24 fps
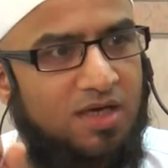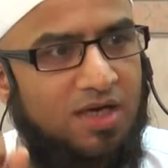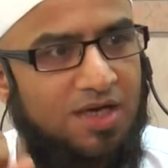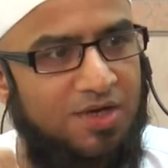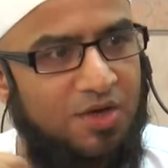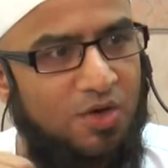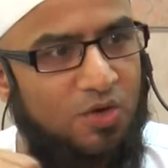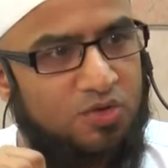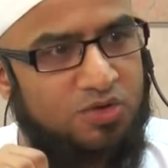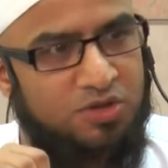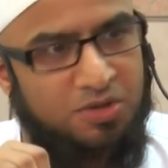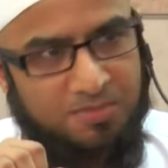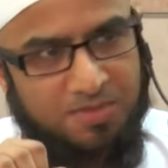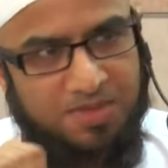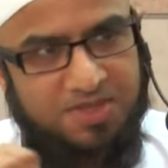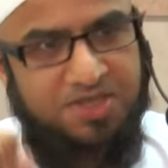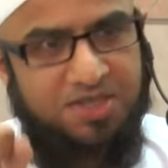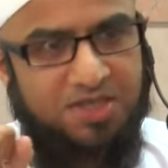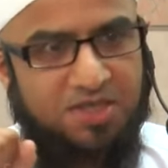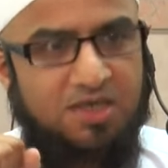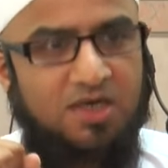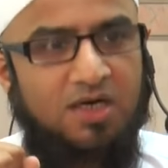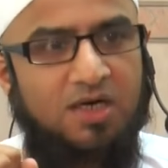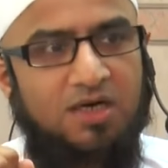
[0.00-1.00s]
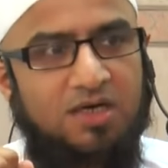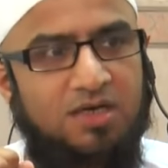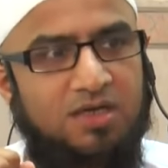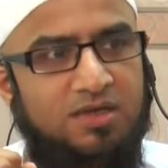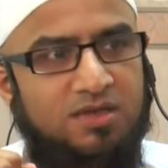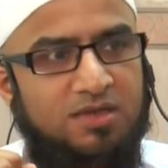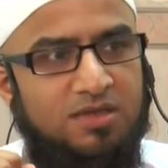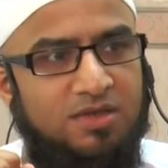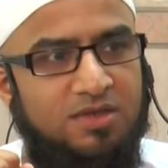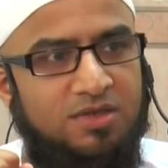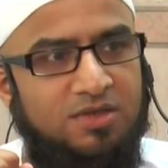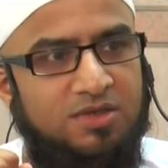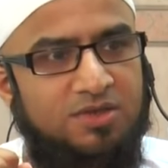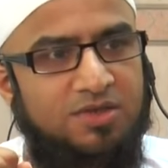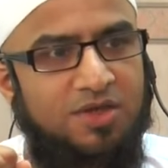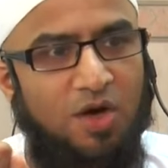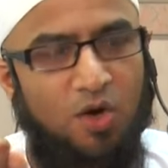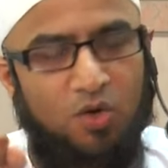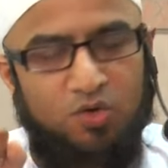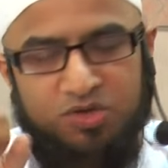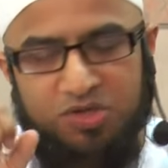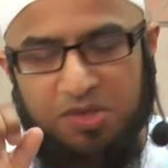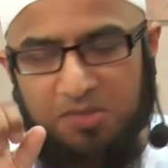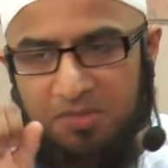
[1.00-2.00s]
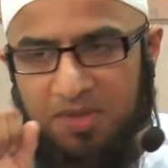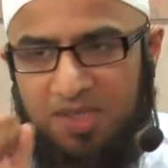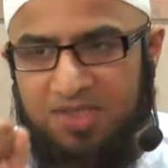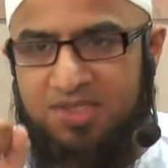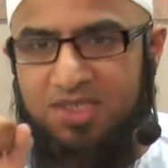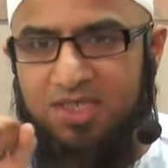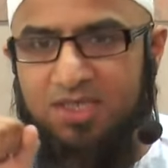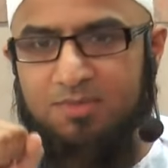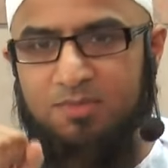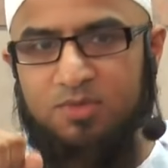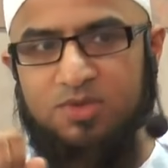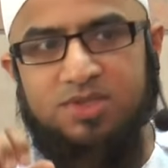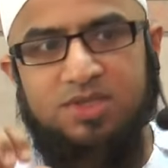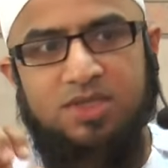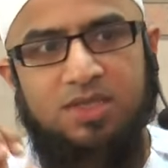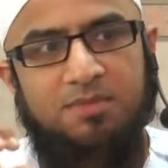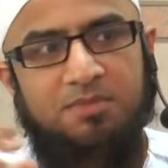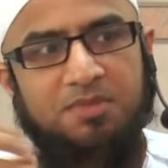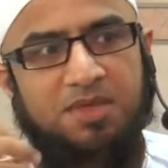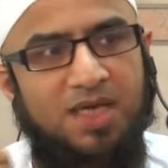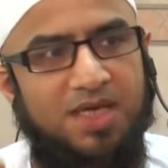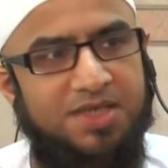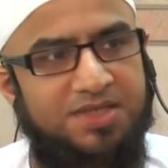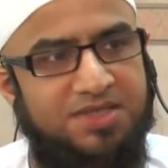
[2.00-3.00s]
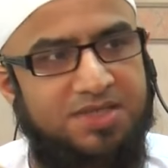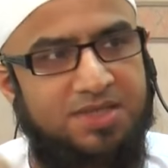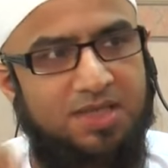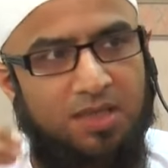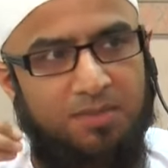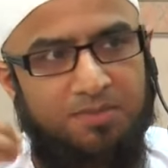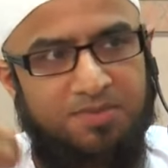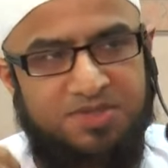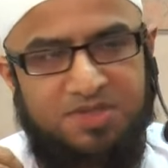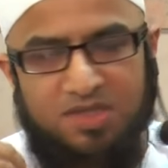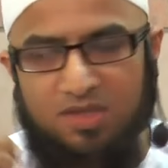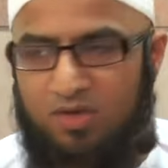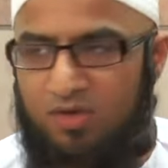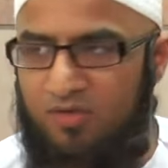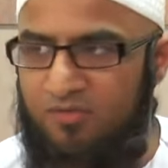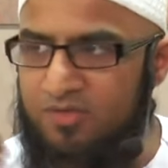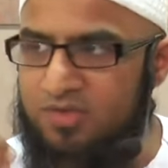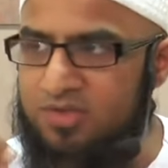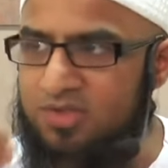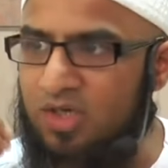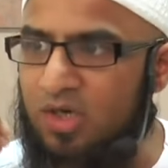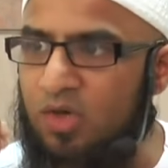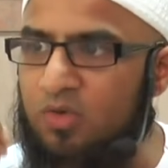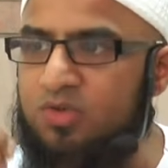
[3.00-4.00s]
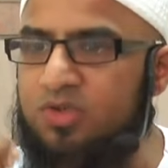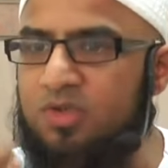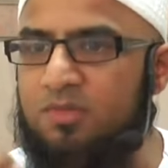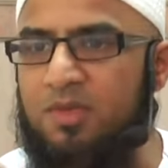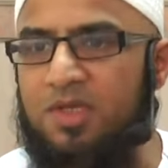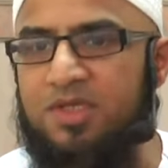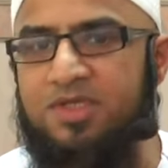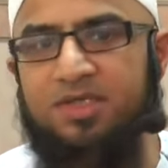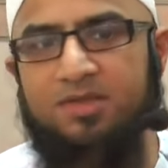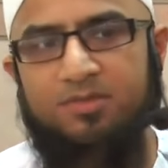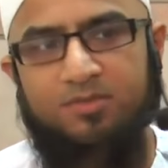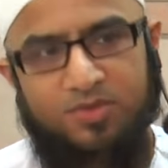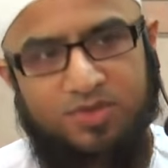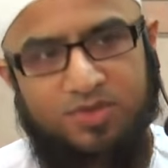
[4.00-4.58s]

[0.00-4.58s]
and an automatic car. The automatic Muslim, 99% of us are automatic